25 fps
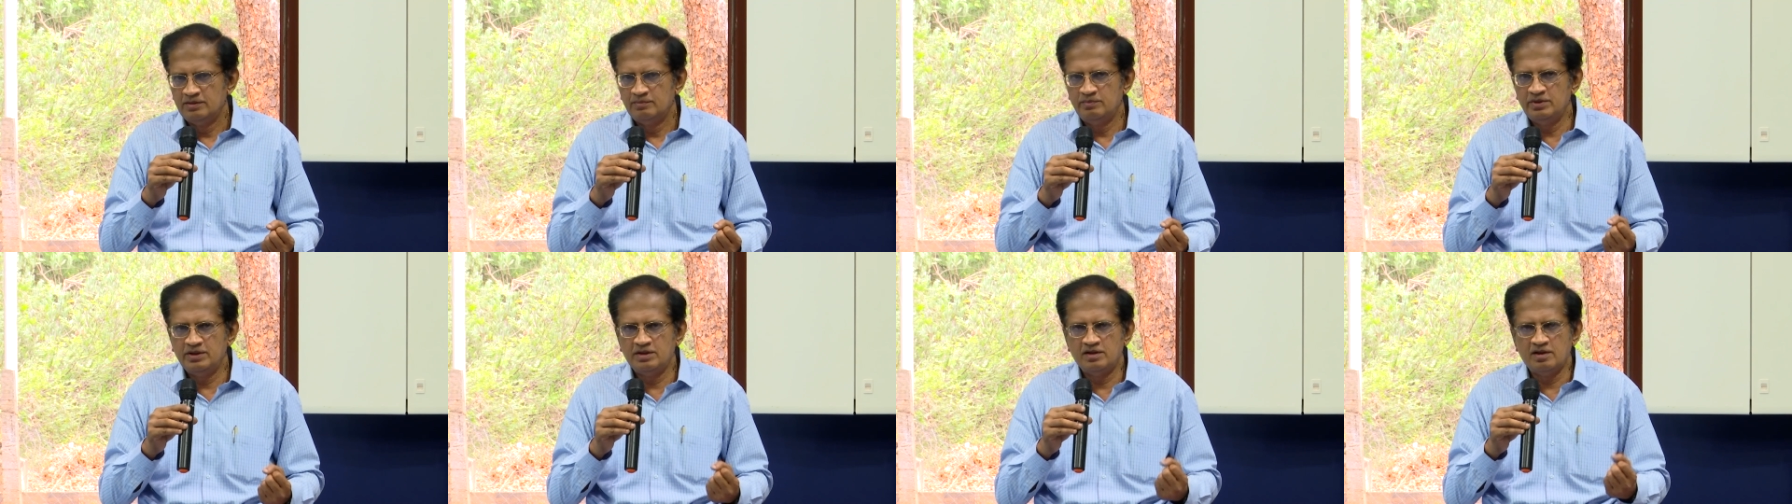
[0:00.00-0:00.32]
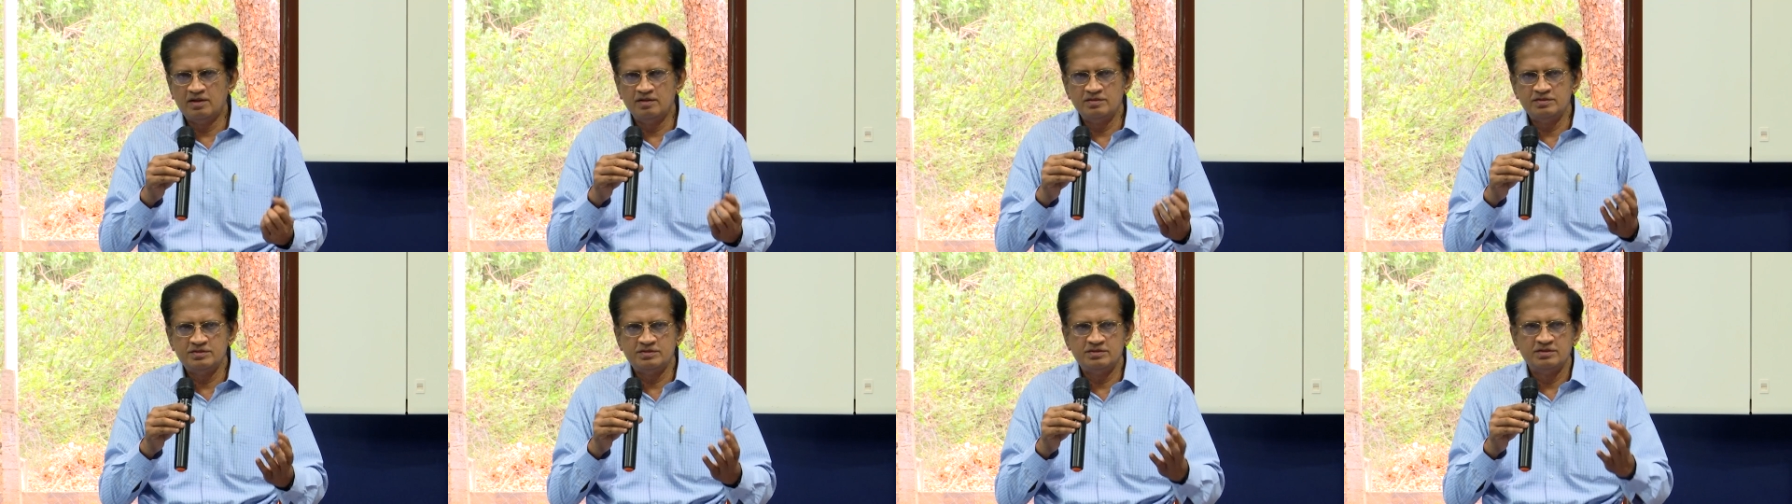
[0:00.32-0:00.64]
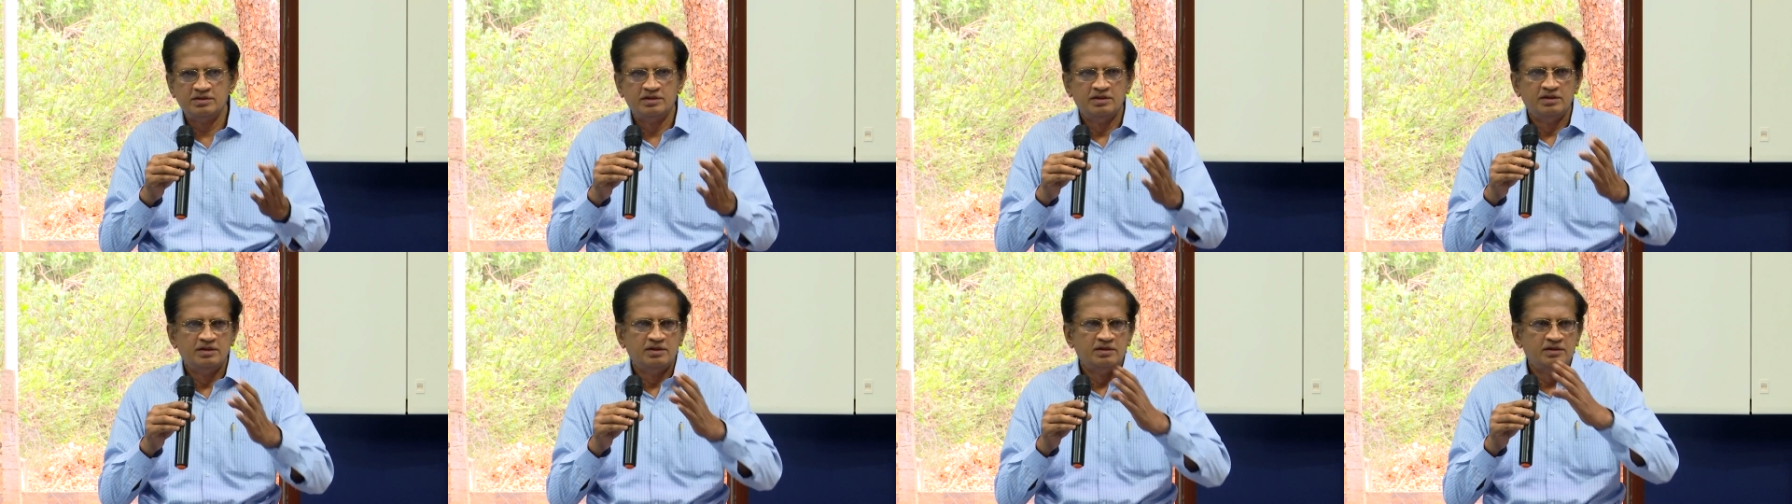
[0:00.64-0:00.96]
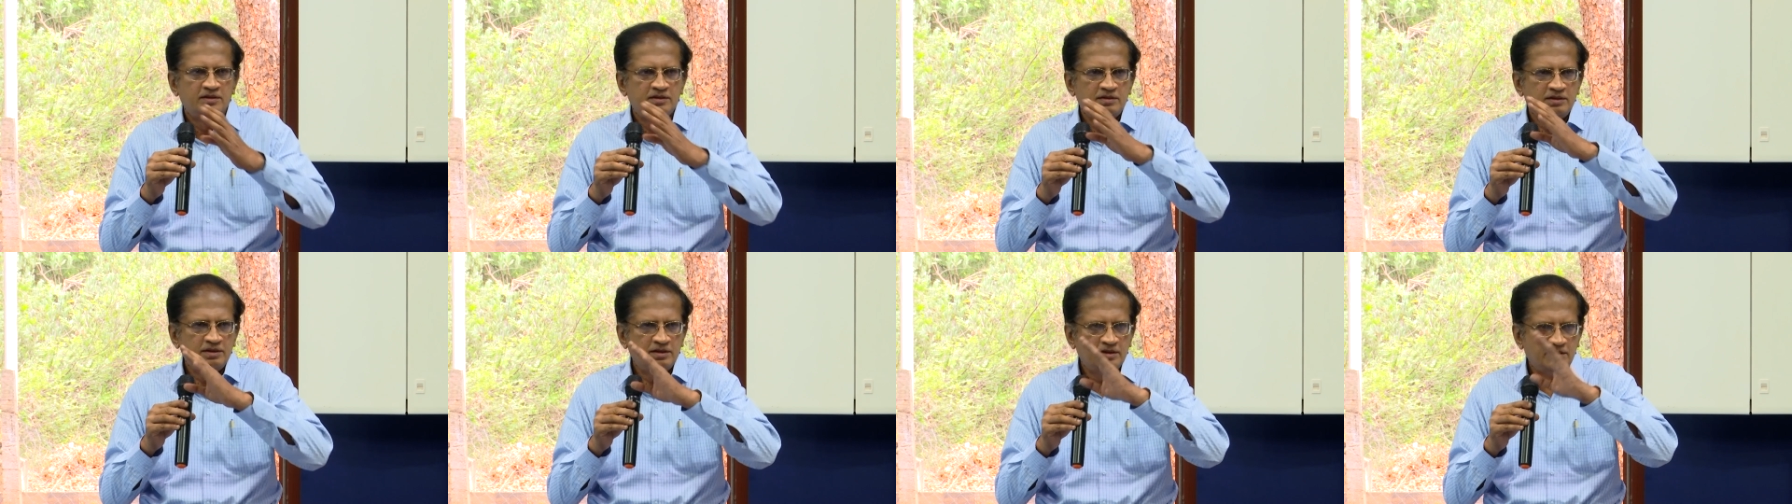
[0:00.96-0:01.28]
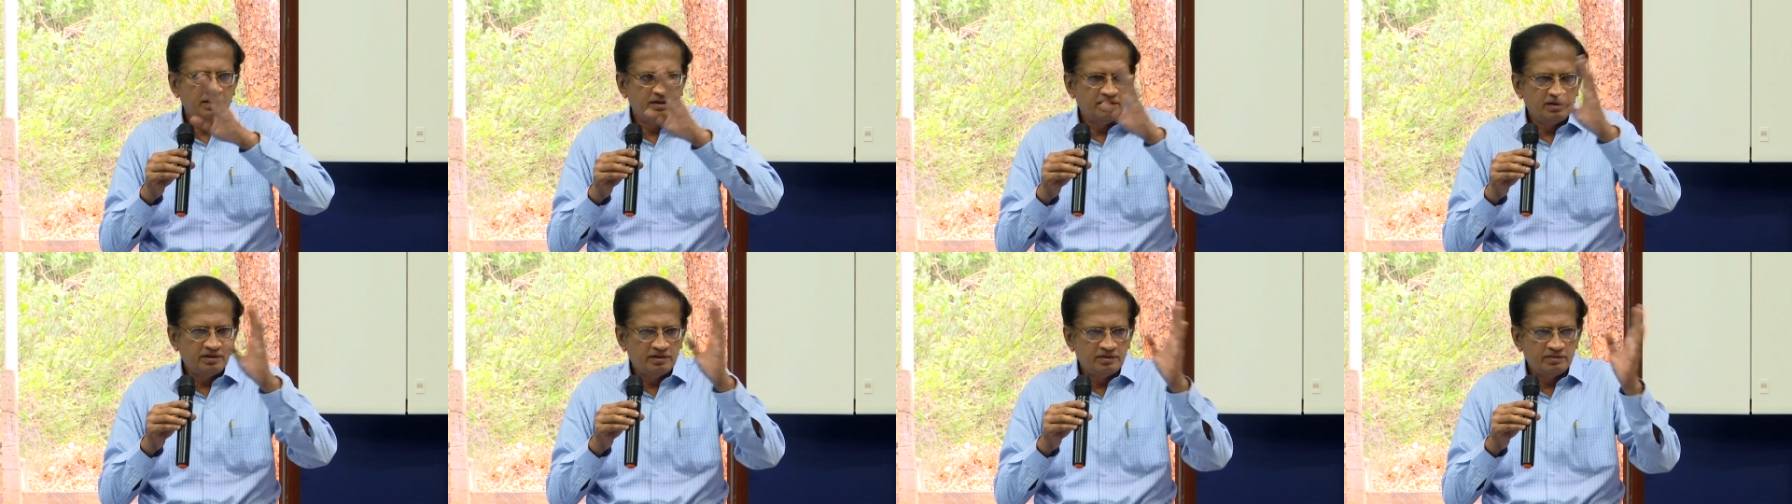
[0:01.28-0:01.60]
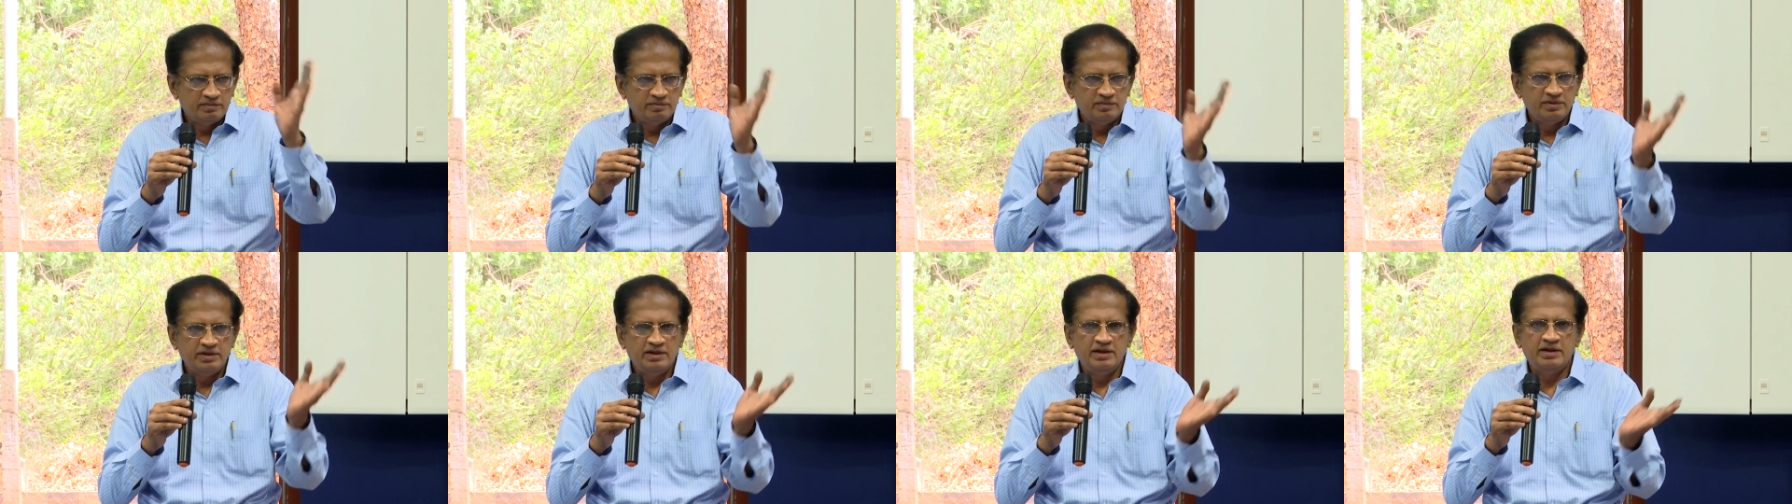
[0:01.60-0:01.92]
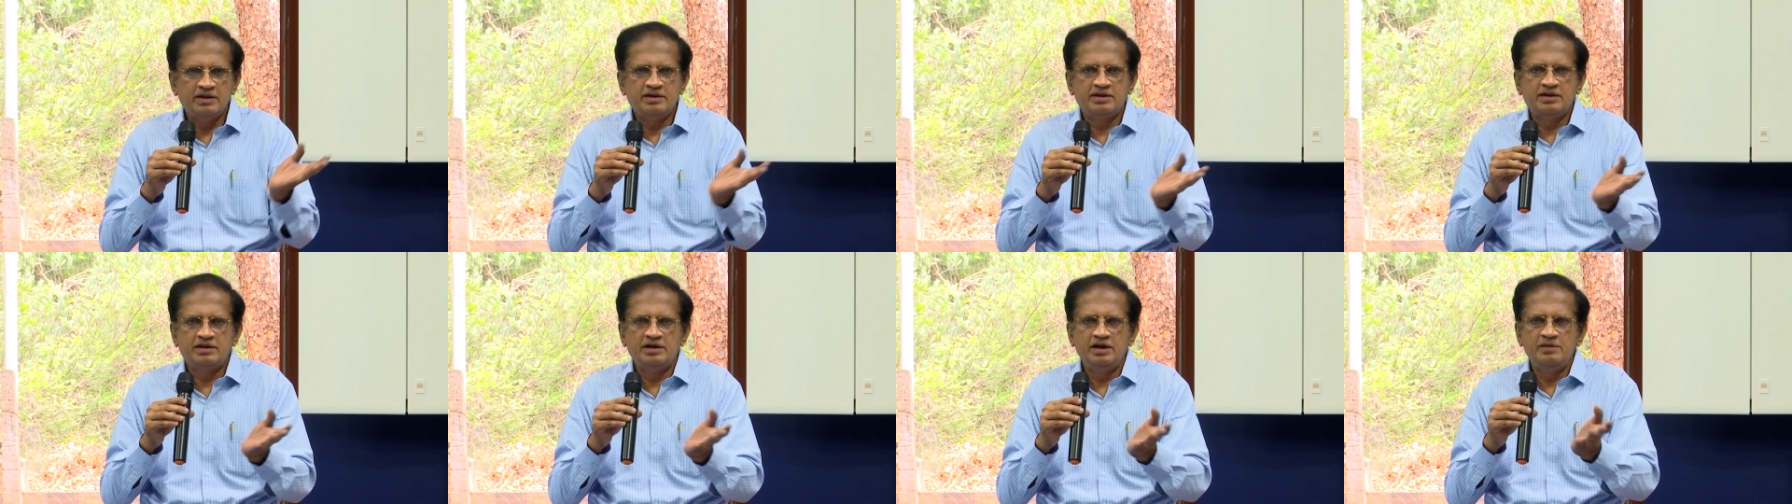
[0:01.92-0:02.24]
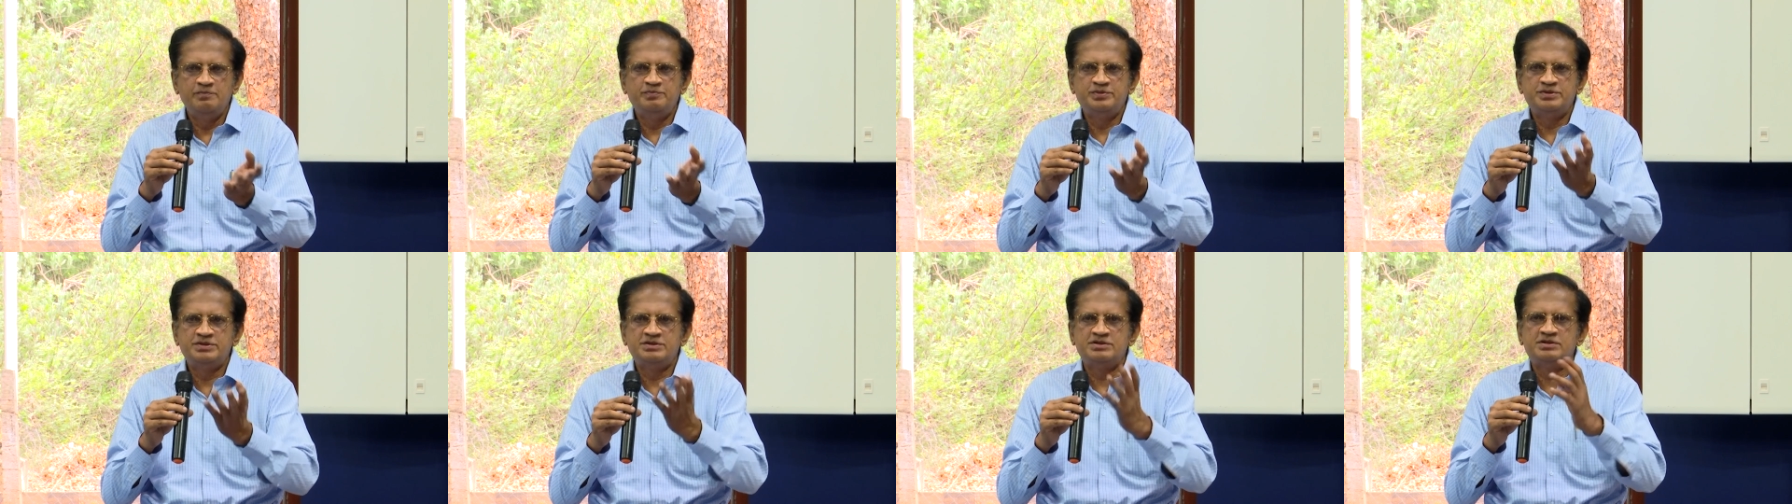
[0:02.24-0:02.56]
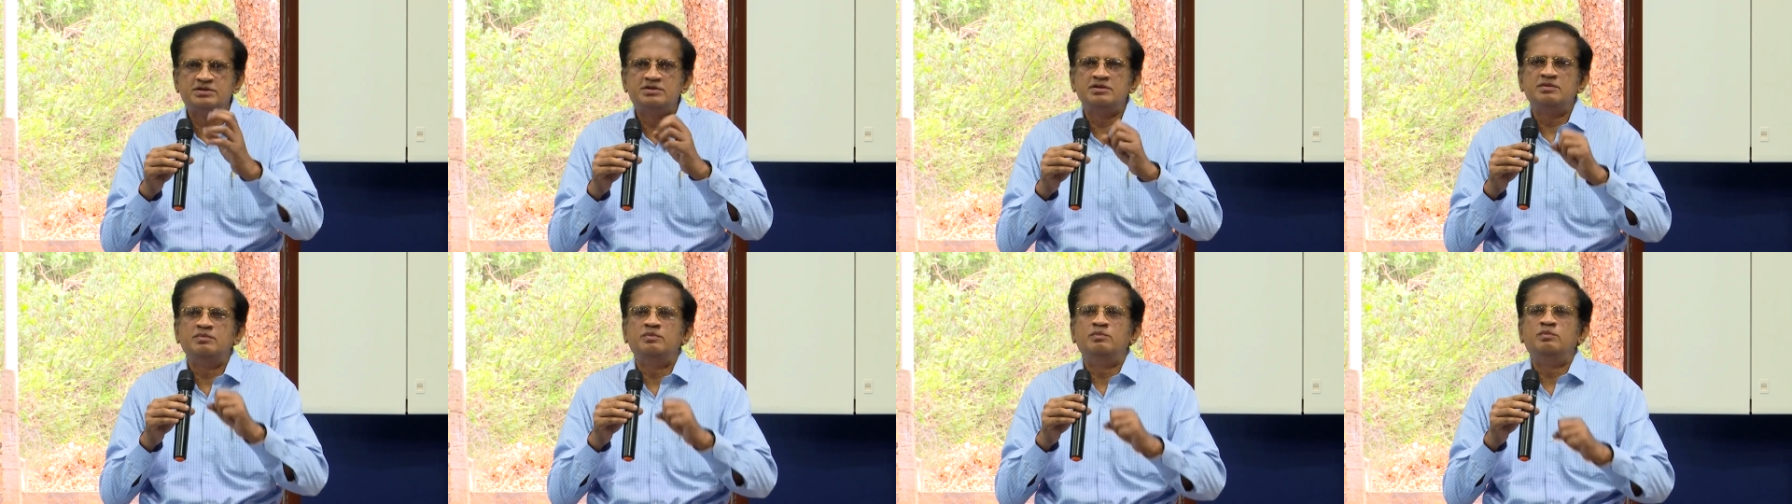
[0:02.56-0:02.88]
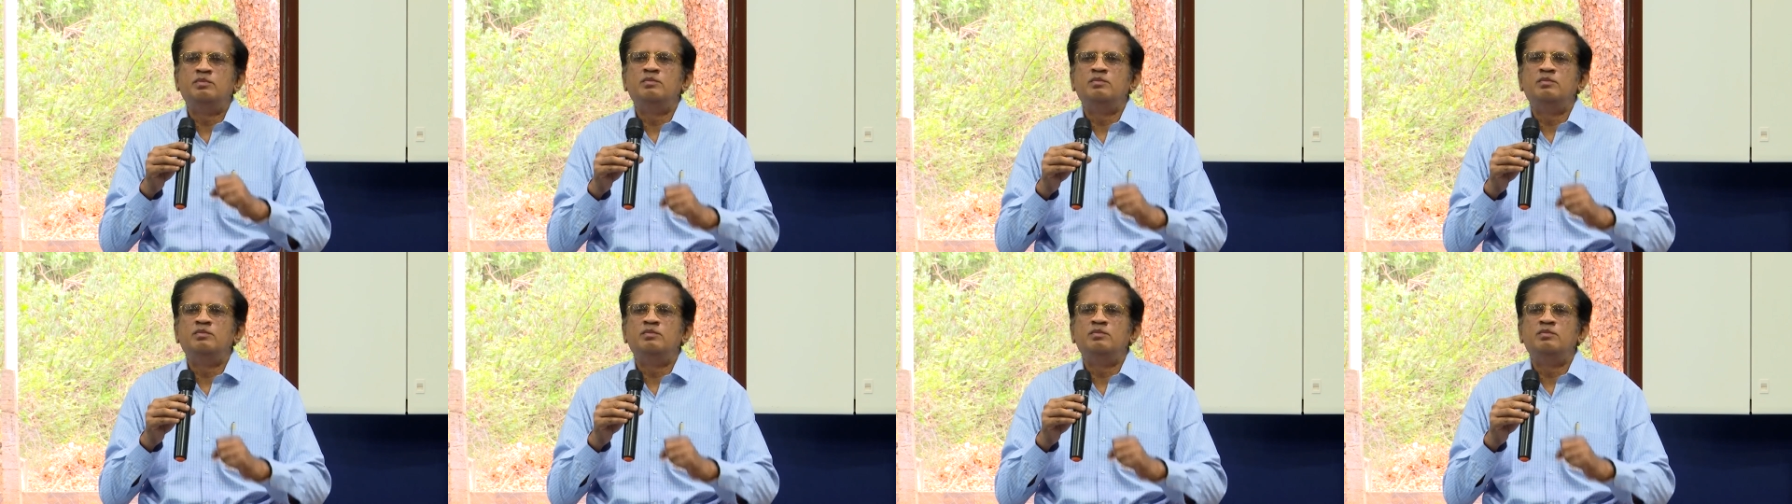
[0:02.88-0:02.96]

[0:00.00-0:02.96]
because the eclipsed